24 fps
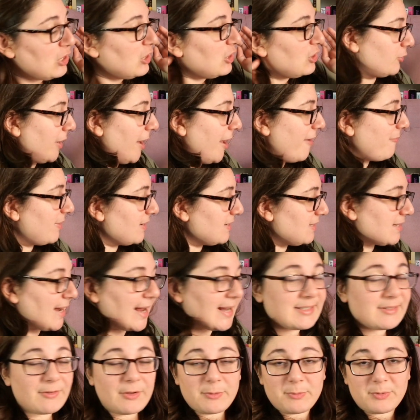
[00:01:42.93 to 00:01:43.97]
So I have my
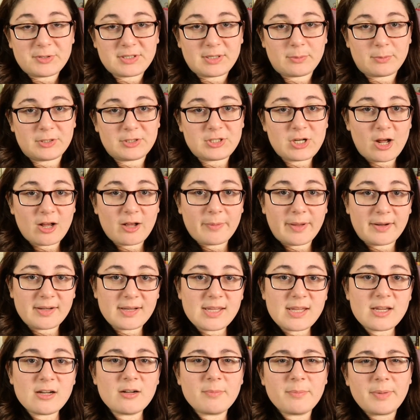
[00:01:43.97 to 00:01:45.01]
stacks of all the books I want to talk about
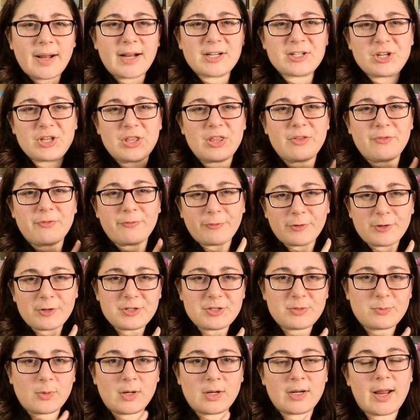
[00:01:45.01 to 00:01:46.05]
here, but actually the
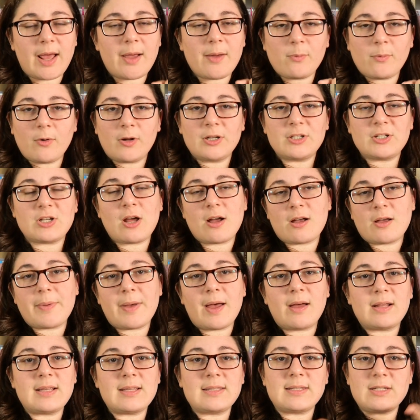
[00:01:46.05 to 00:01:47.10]
first one I want to talk
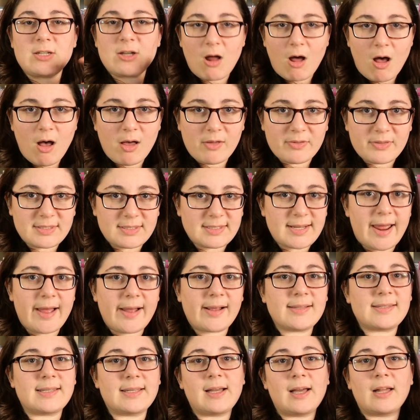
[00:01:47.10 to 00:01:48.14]
about is not on the stack
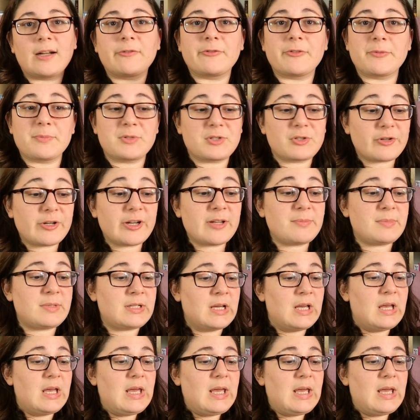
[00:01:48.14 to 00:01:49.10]
because I got it from Scribd.